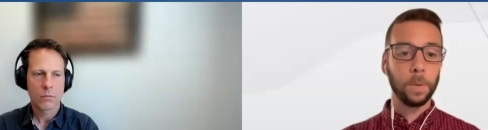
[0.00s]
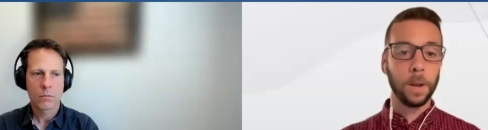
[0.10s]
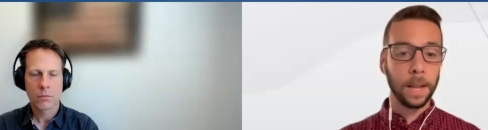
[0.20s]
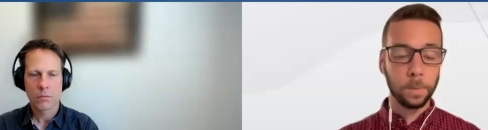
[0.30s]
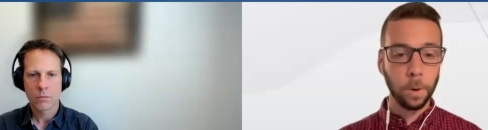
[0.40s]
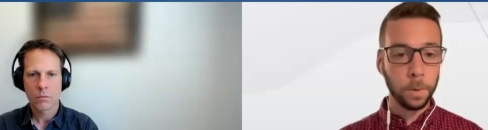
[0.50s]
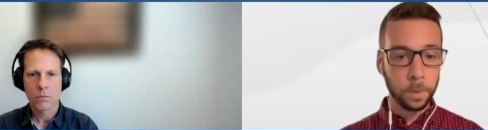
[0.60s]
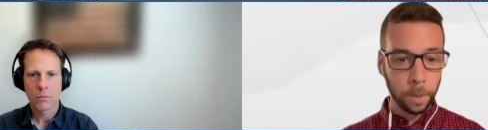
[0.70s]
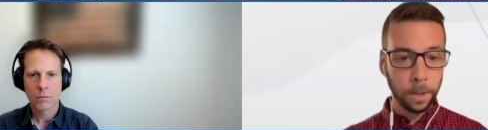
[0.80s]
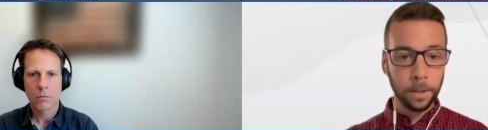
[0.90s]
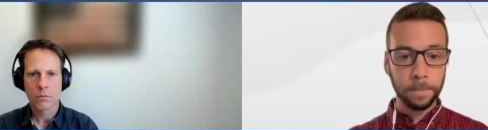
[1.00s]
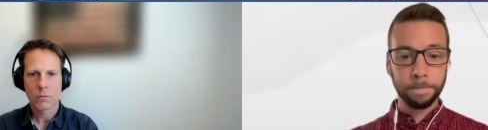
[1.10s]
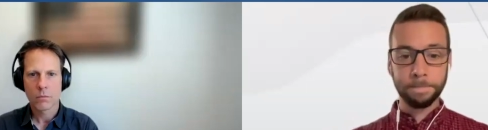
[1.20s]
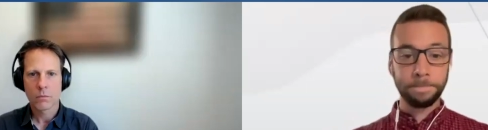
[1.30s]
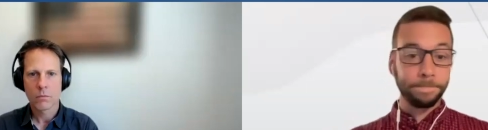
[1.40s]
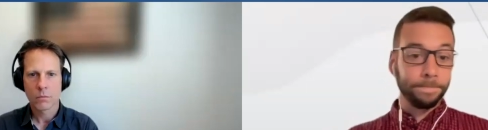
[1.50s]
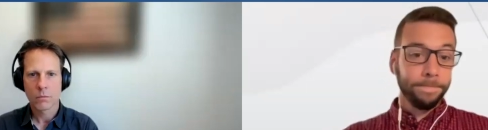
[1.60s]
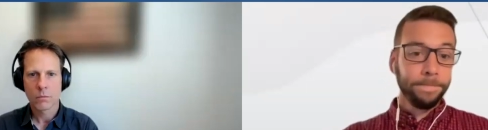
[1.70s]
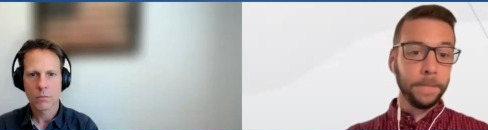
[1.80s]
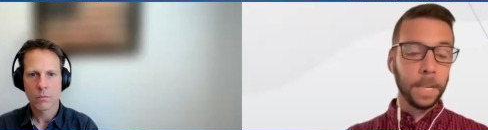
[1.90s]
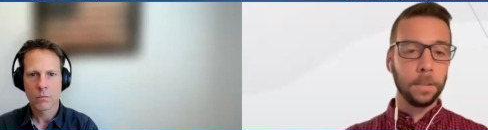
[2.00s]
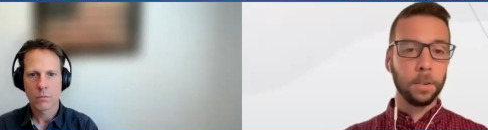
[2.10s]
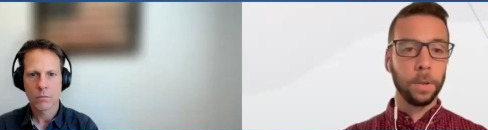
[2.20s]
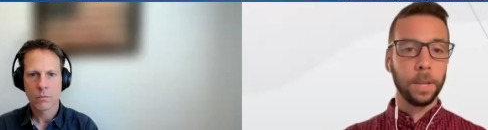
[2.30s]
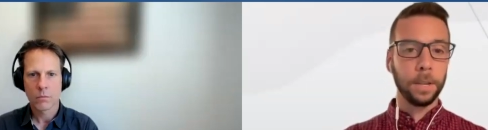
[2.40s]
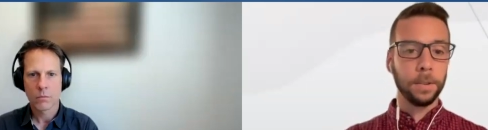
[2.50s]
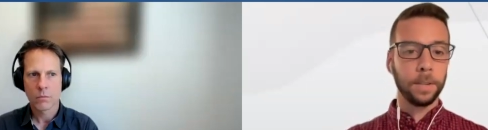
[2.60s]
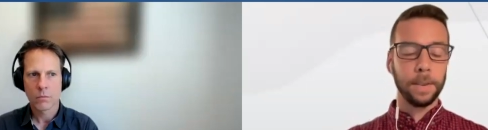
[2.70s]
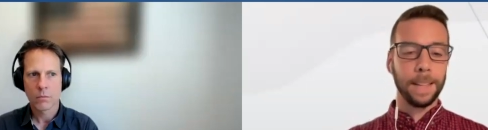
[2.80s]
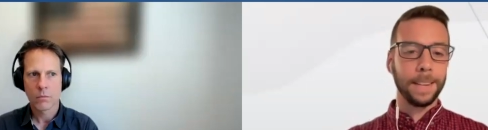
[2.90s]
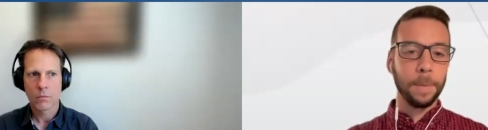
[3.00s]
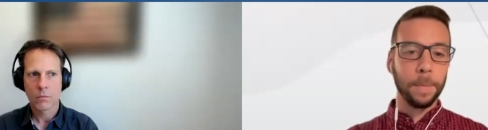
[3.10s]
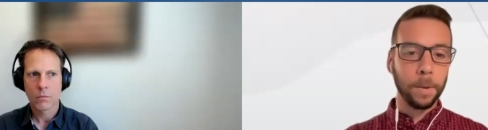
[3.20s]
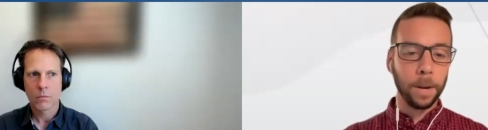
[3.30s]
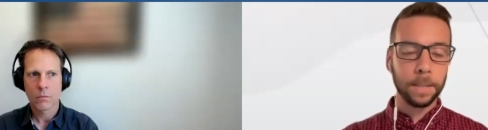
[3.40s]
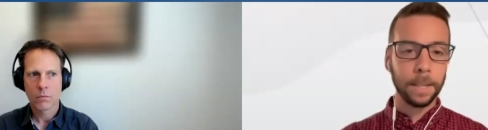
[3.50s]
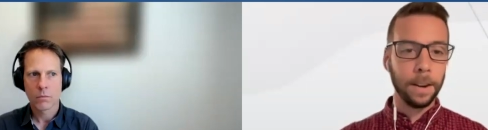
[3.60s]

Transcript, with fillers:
Speaker 1: why that's what was billed. And so I think you're safe. Not that anybody wants to get